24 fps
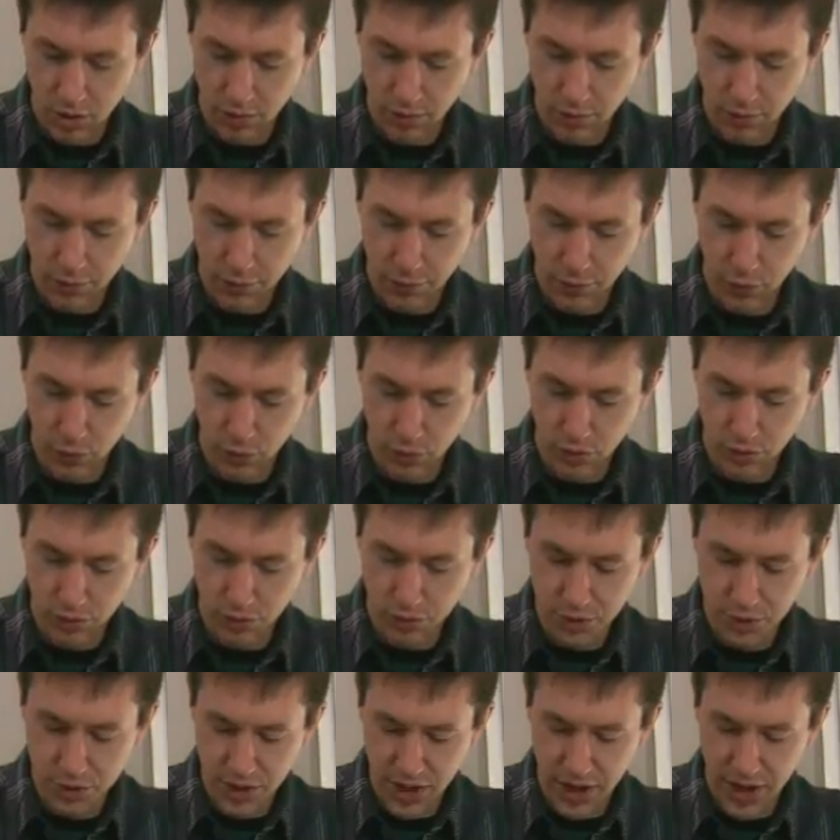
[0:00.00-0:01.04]
full
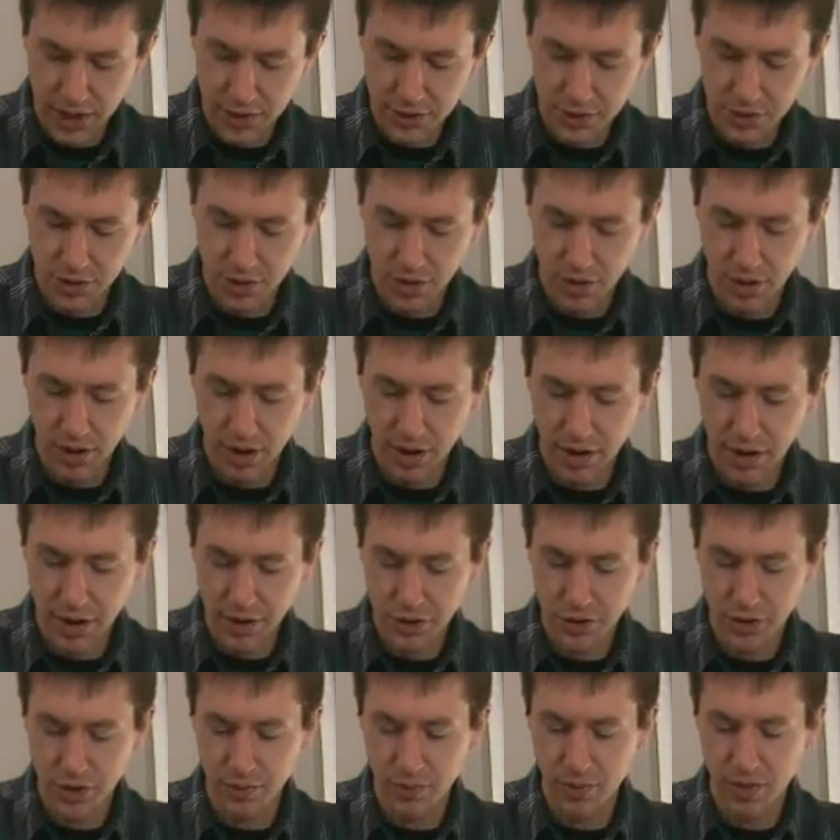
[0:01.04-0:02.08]
size. And
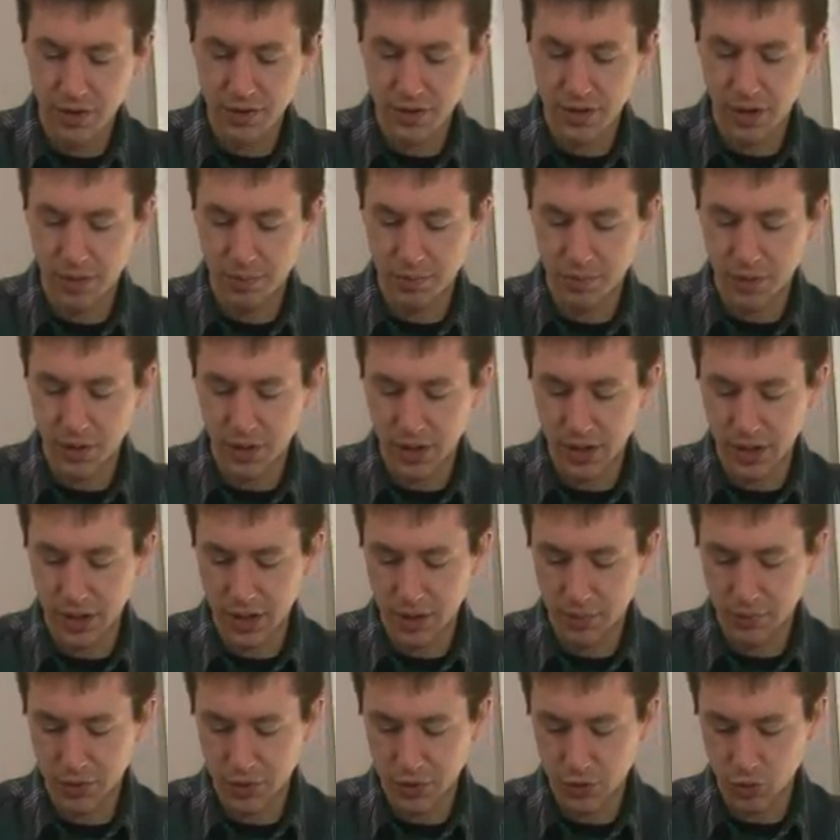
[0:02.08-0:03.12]
actually, as I'm picking
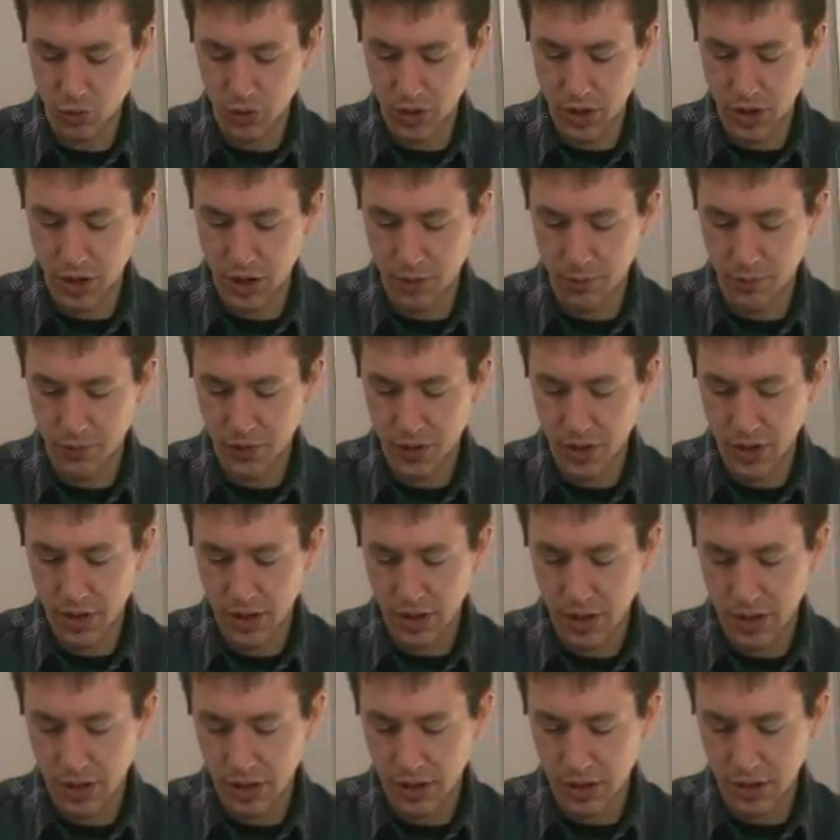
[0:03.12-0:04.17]
up this one here,
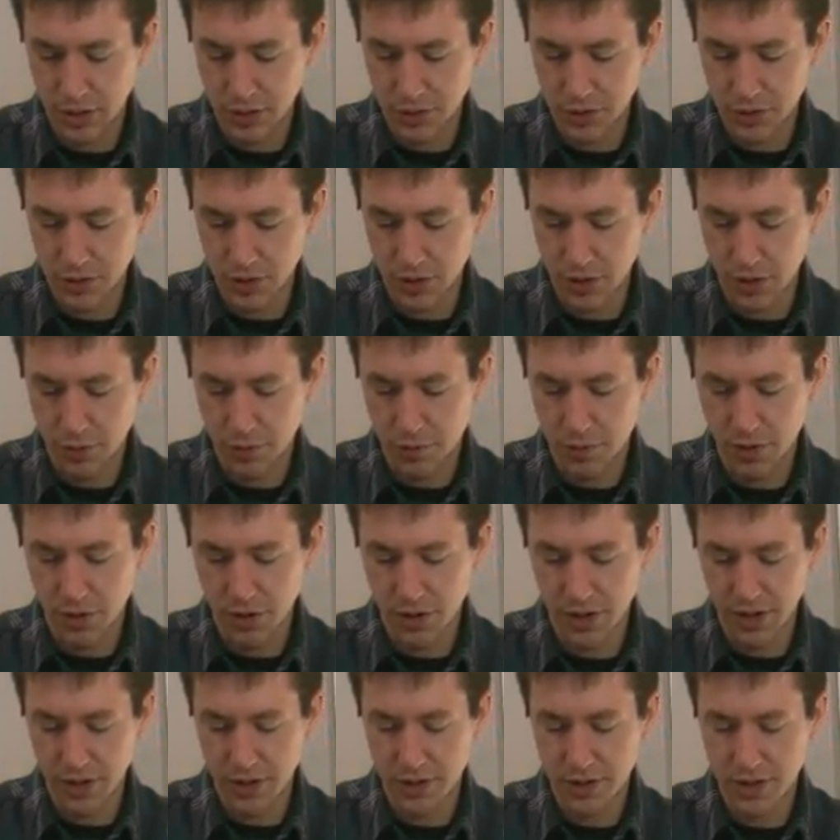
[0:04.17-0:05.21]
it is
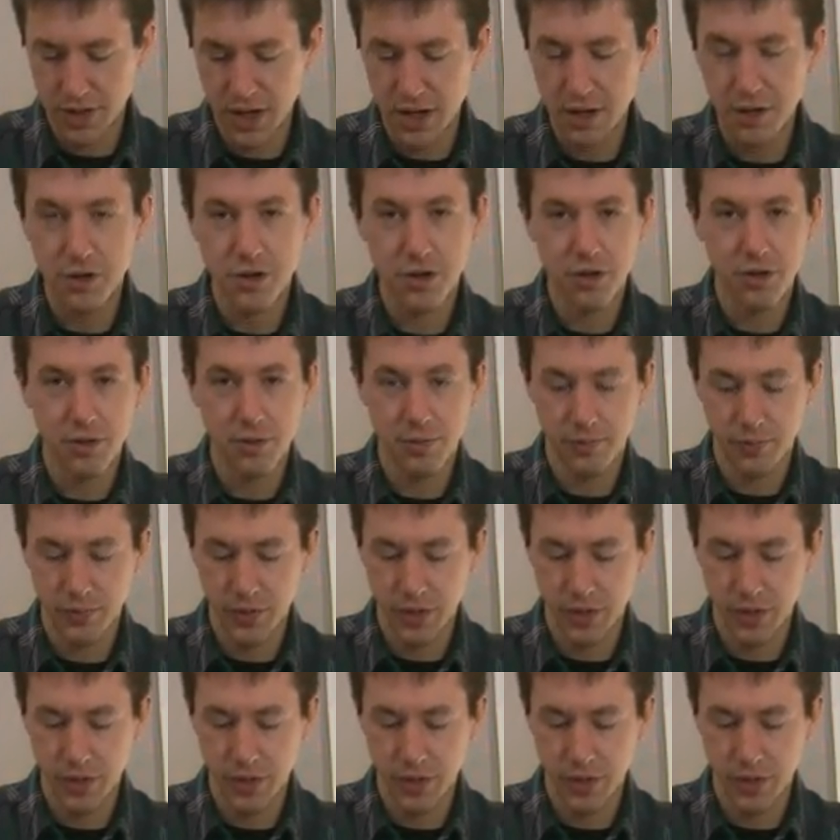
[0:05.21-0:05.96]
fairly tender,